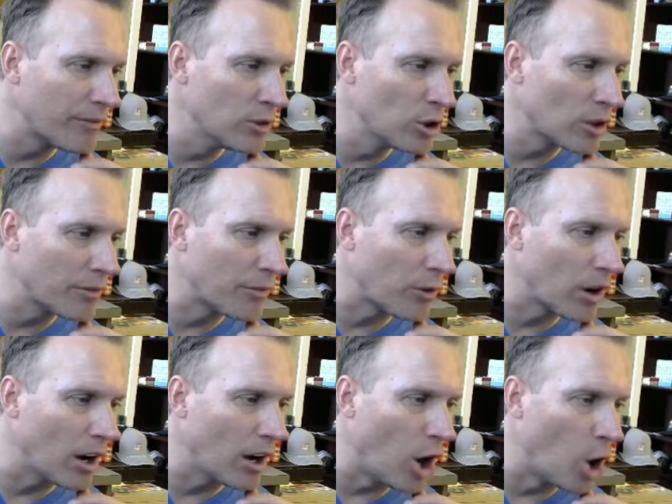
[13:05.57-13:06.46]
look
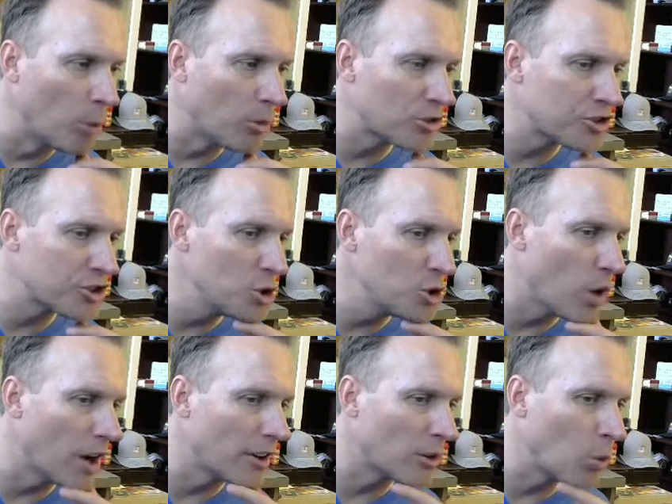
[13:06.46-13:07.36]
for almost
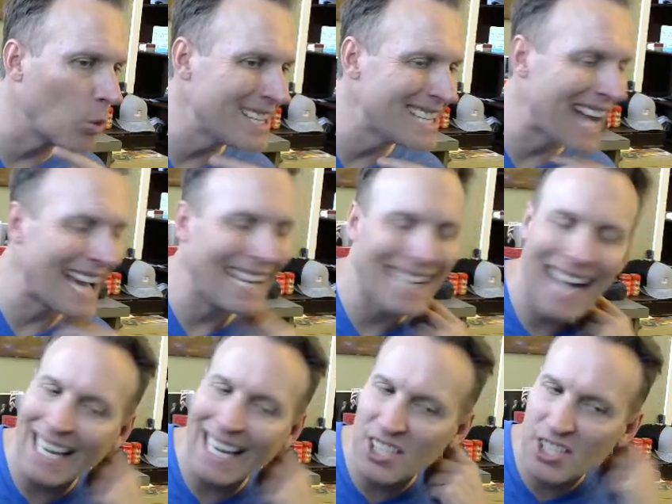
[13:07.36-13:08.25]
200,
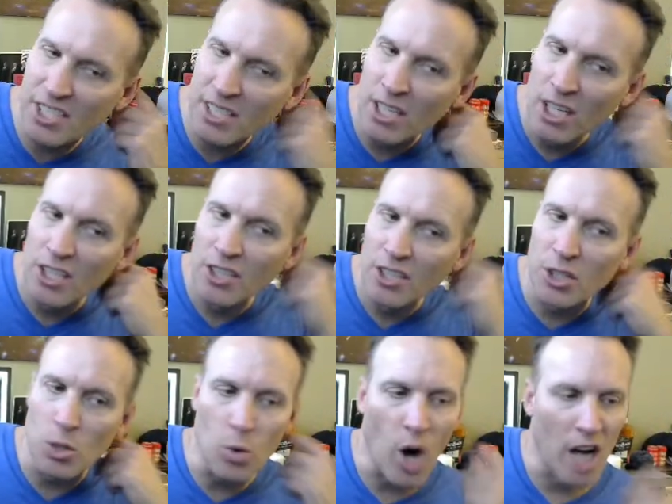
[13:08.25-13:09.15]
199-ish,
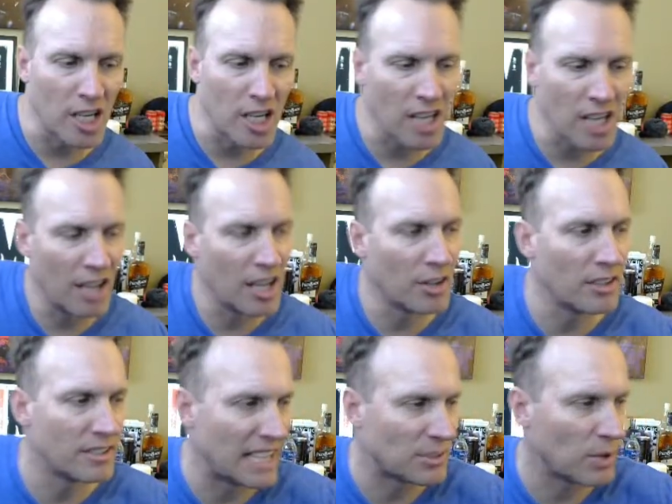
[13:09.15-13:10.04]
200.
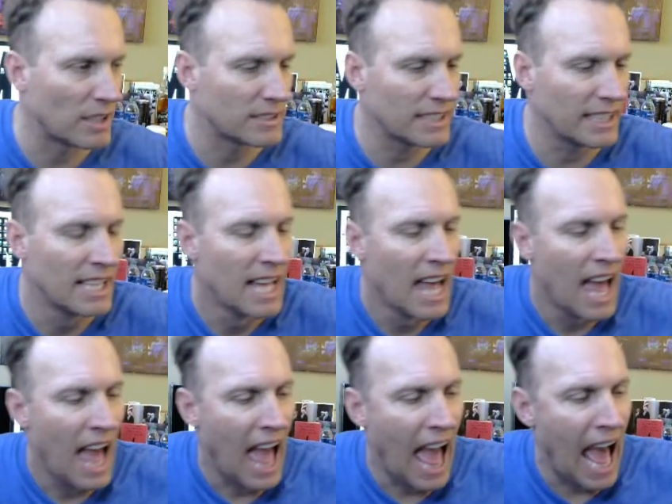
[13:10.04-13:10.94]
That's where I see
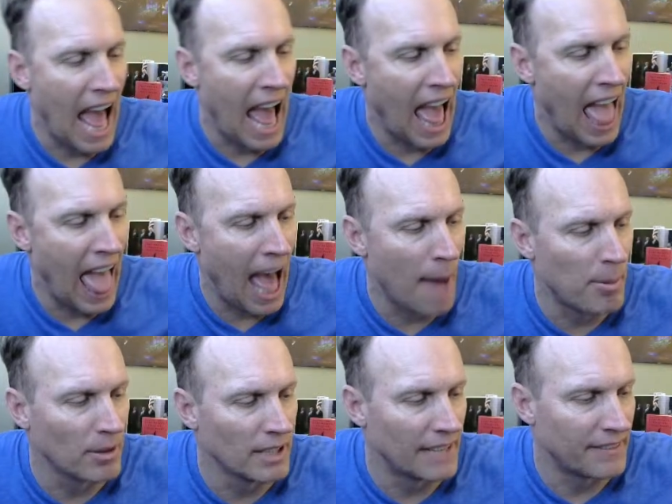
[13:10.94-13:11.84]

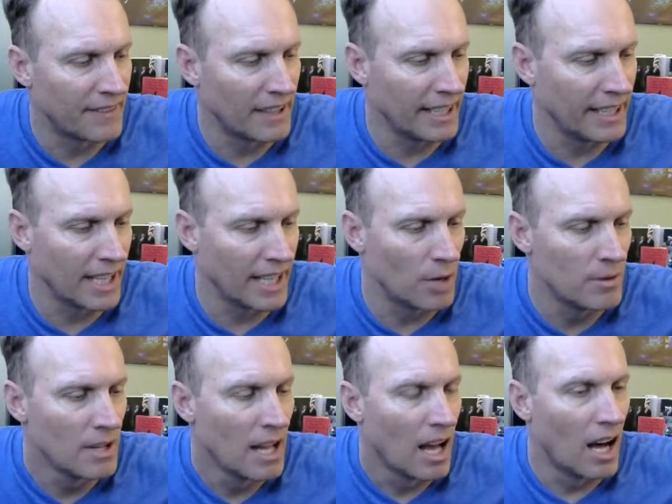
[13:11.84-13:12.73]
Apple at. There you go.
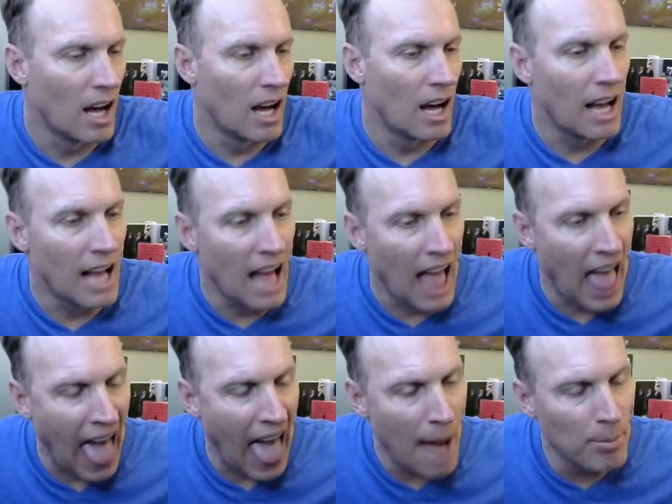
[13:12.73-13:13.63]

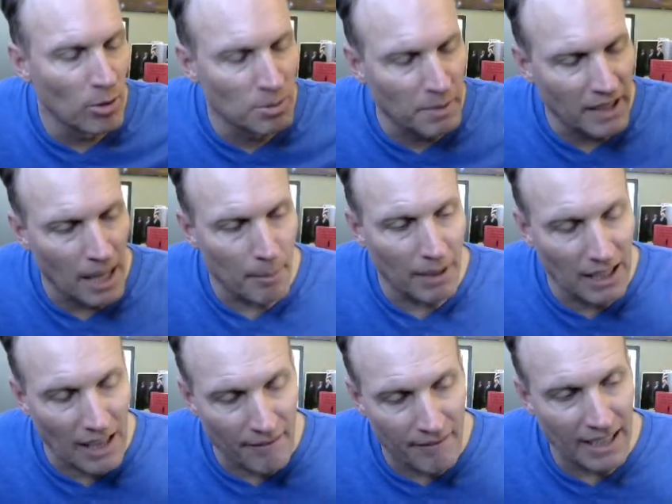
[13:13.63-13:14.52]
Apple's becoming
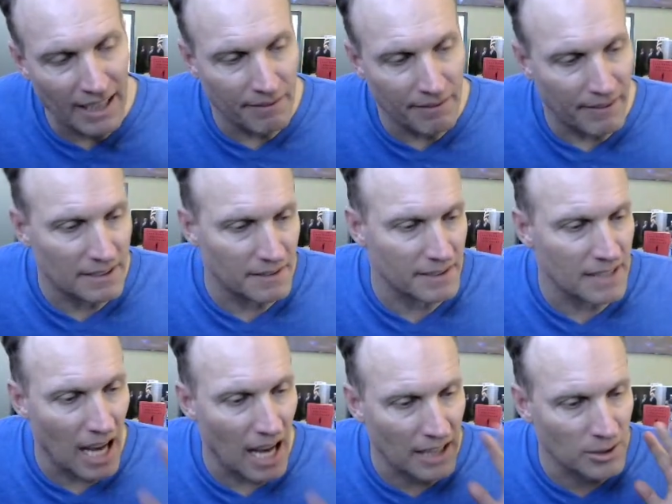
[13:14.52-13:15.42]
a very defensive
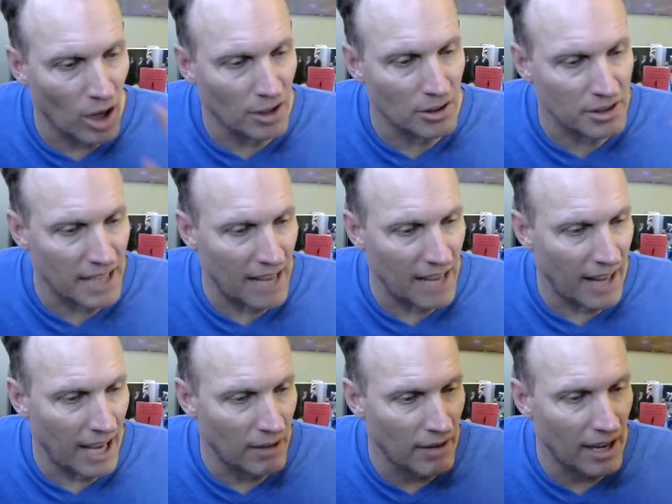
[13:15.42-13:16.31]
stock, so understand
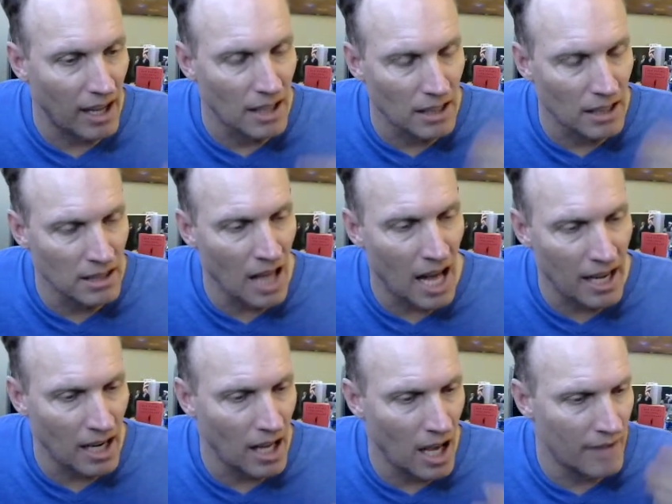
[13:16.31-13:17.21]
that, right? A lot
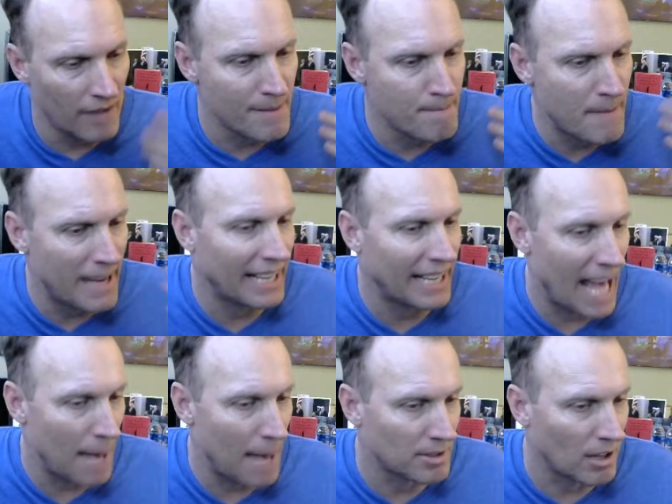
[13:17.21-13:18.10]
of the mega
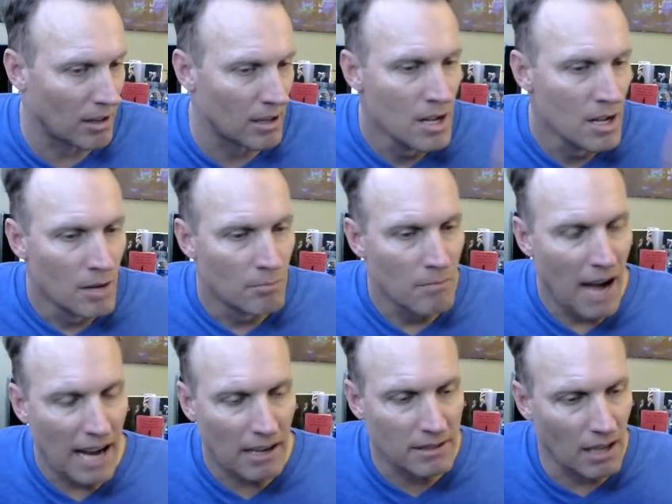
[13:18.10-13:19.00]
caps are.
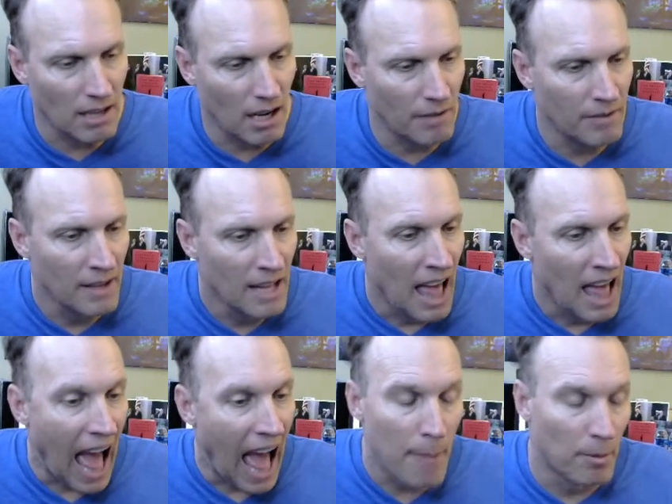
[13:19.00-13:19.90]
Microsoft,
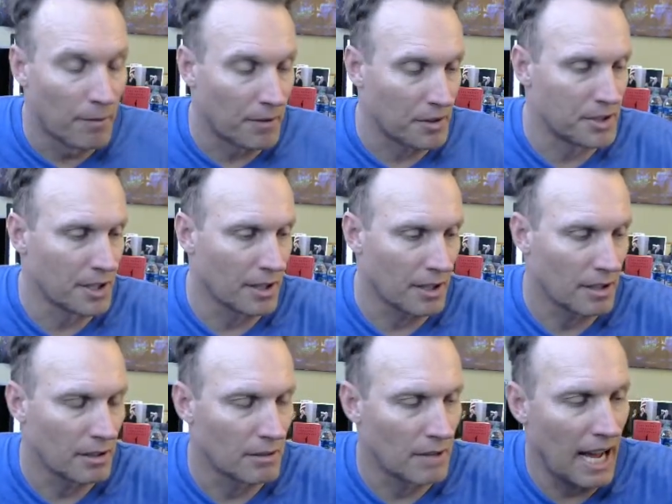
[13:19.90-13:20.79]
Apple for sure,
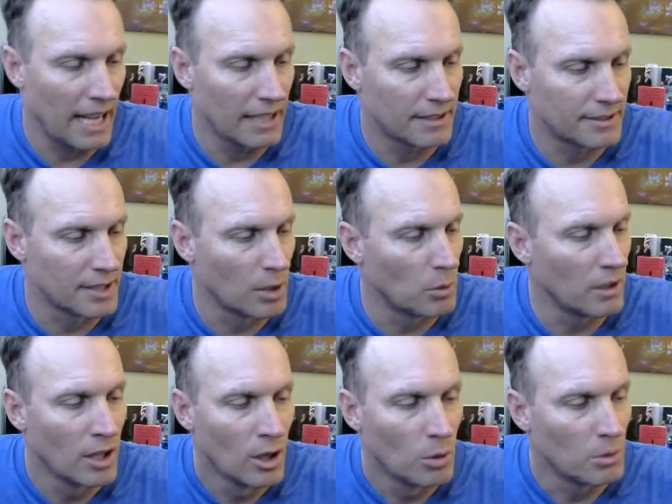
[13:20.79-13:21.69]
right? So when
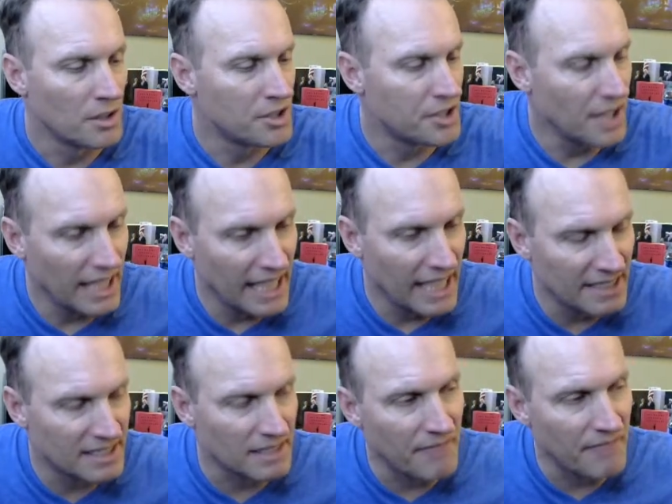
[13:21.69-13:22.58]
shit hits
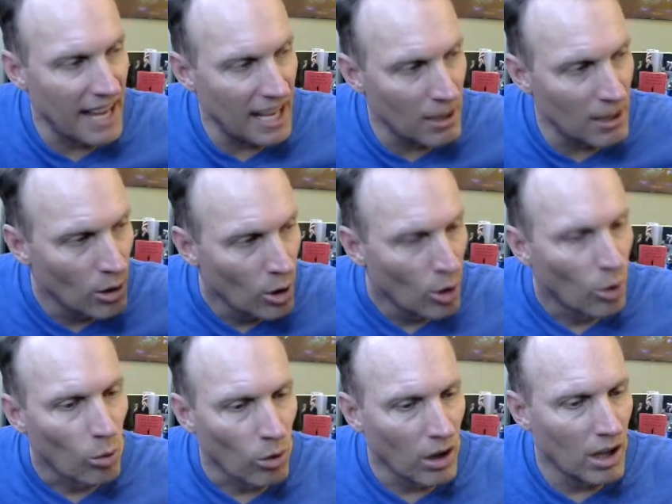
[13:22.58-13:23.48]
the fan,
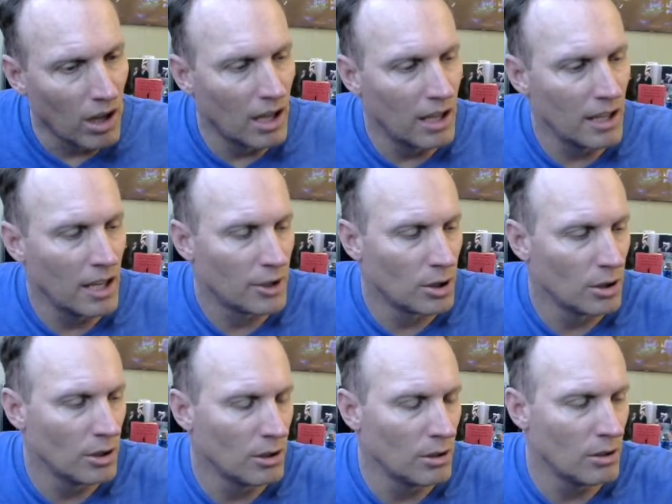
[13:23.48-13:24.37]
run
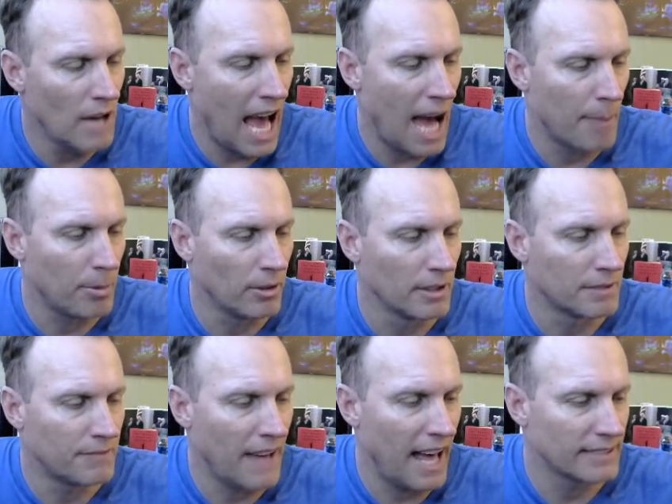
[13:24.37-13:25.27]
to Apple as
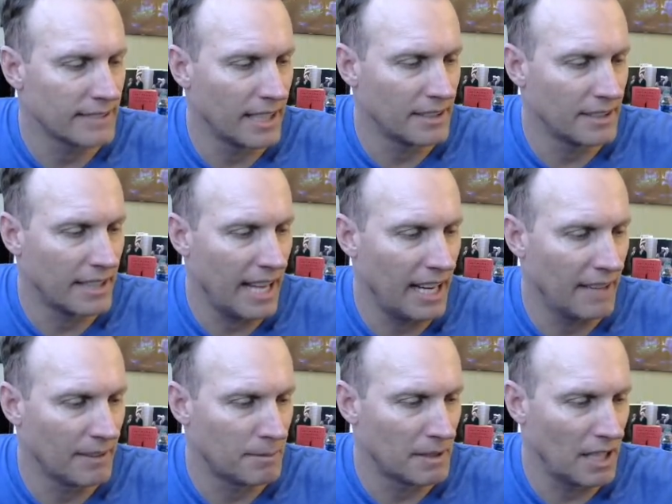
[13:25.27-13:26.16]
fast as you can,
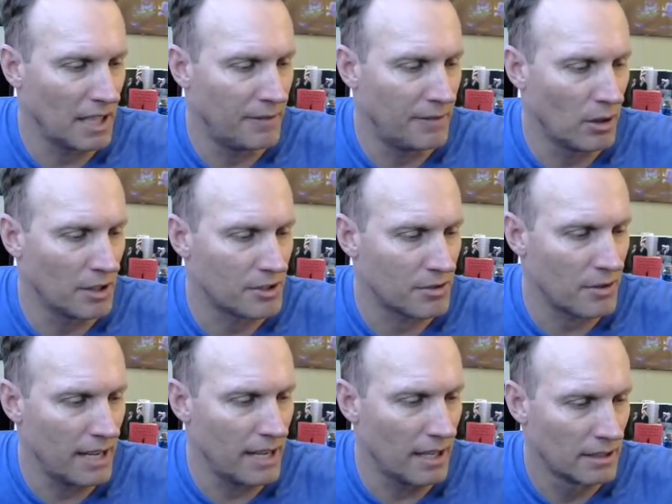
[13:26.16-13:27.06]
especially if you're a
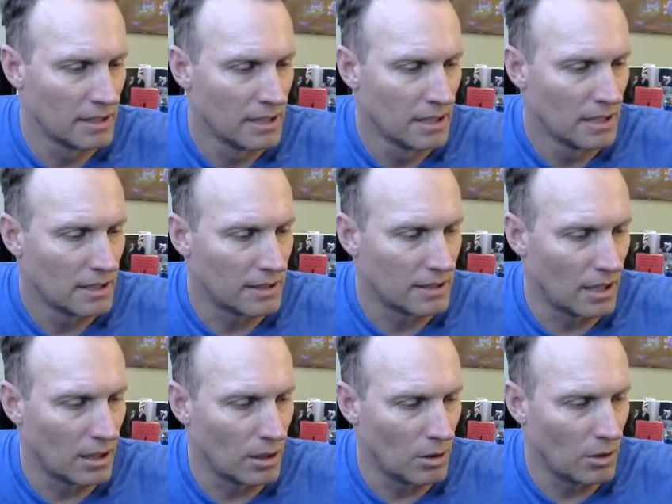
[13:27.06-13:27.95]
trader.
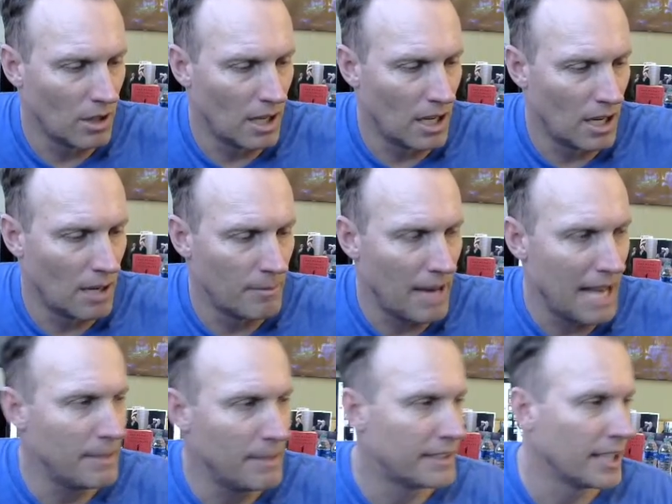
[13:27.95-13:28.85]
So
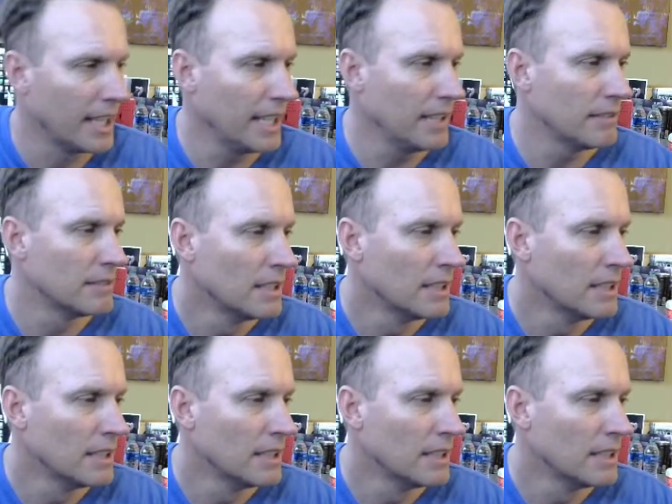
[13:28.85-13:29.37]
ABT,